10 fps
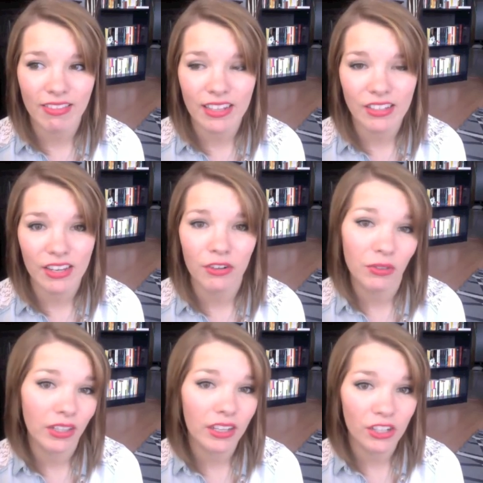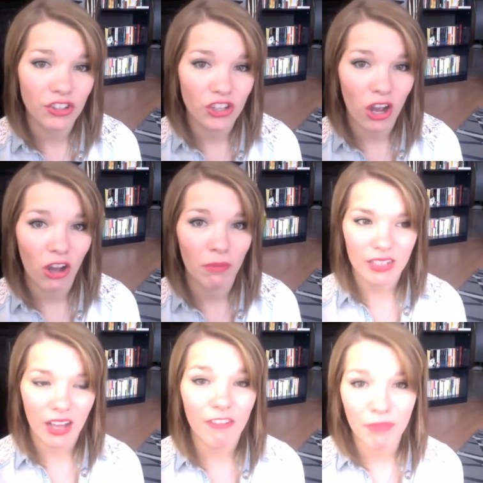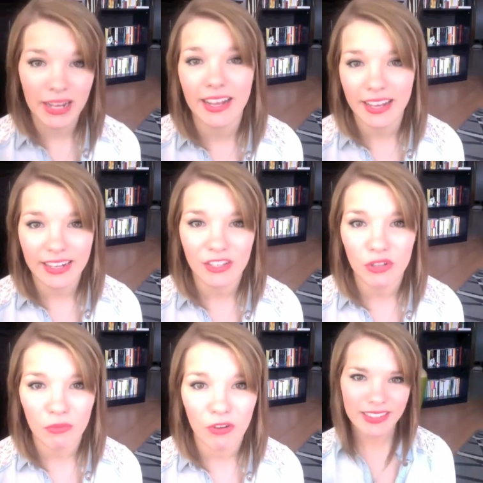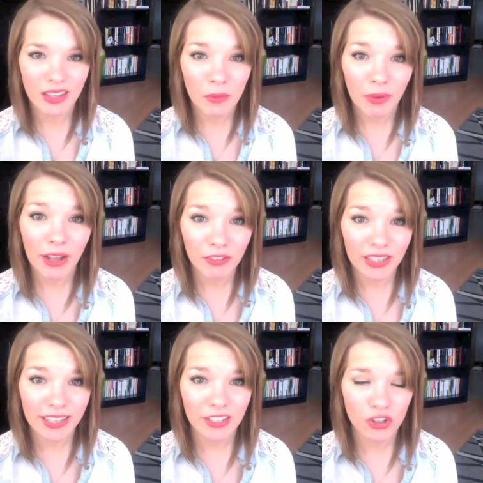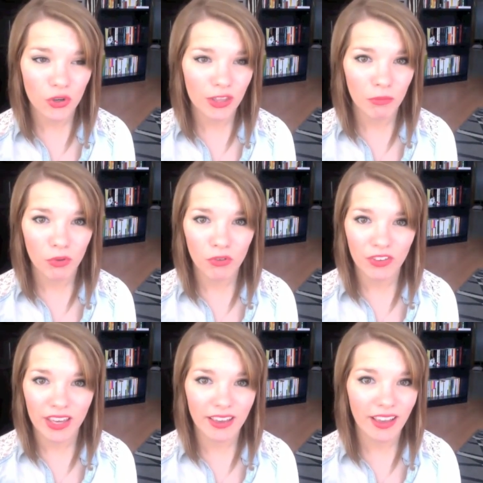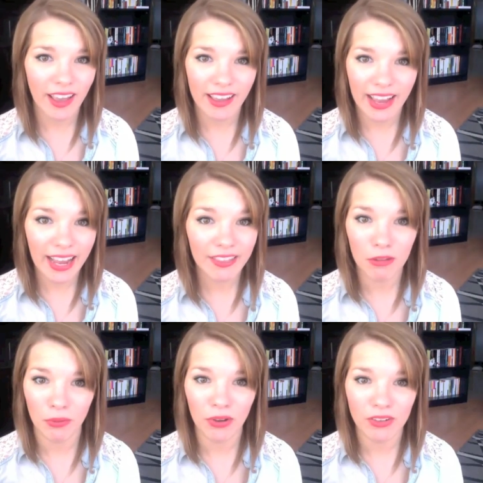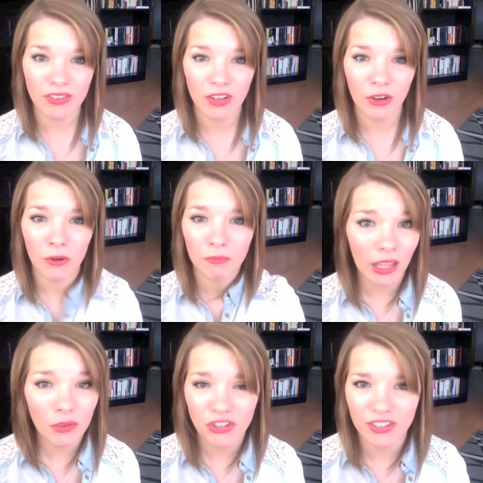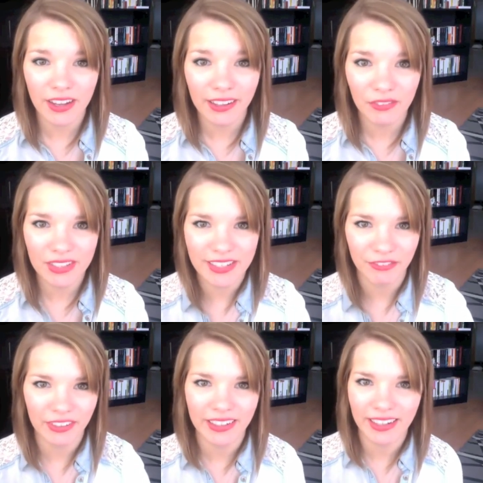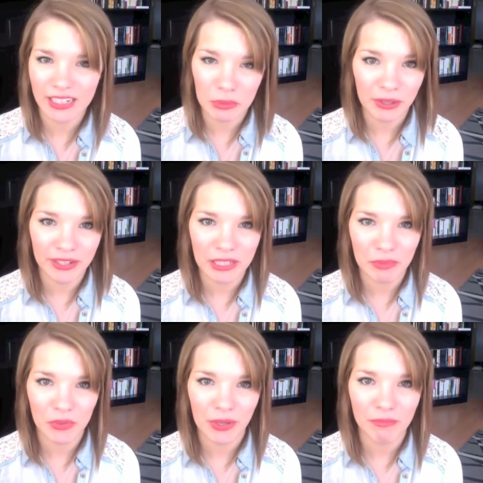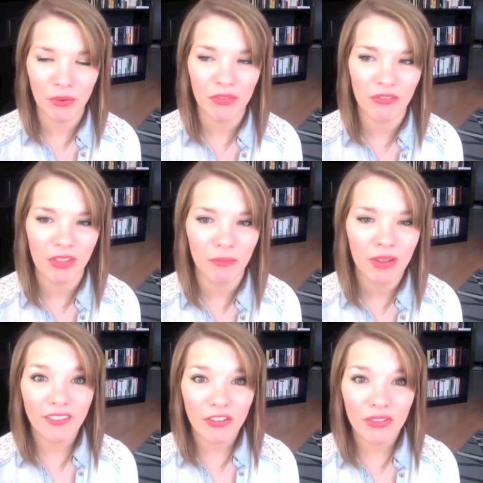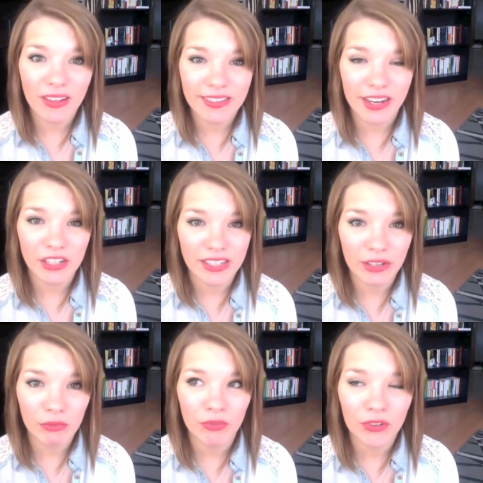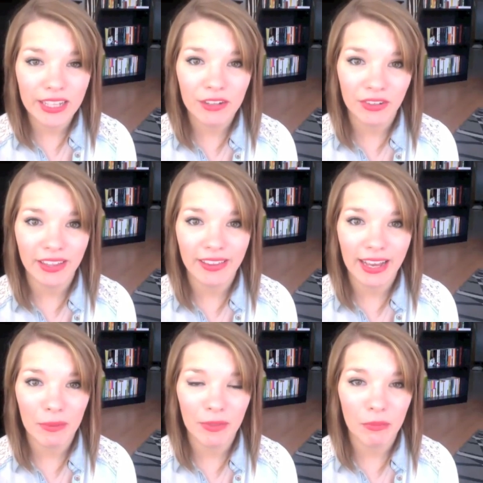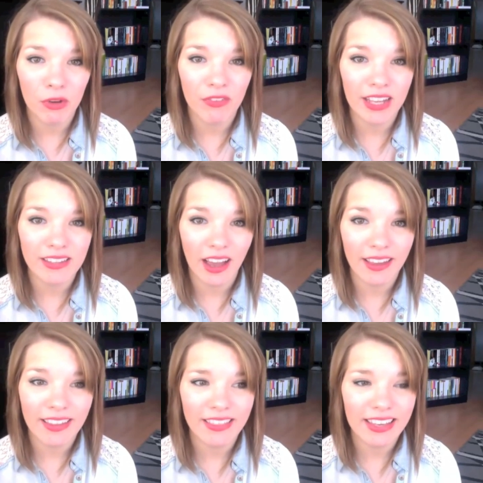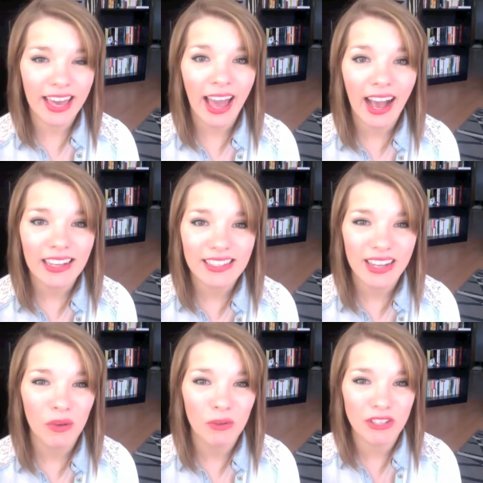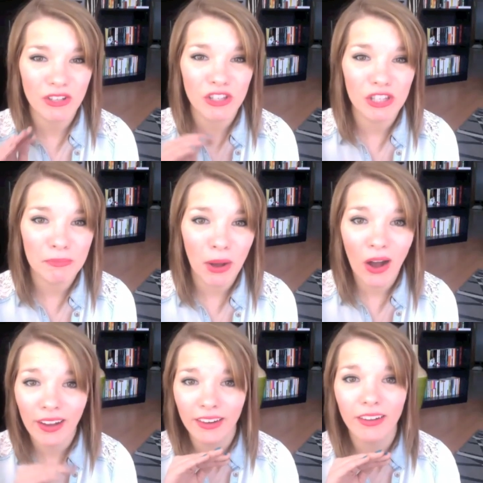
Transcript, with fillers: they did a really good job of making it into a movie. But I really enjoyed the movie and the book, so it was just kind of a different experience between both of them. A few things that I did really, really like about the movie is I think the casting was spot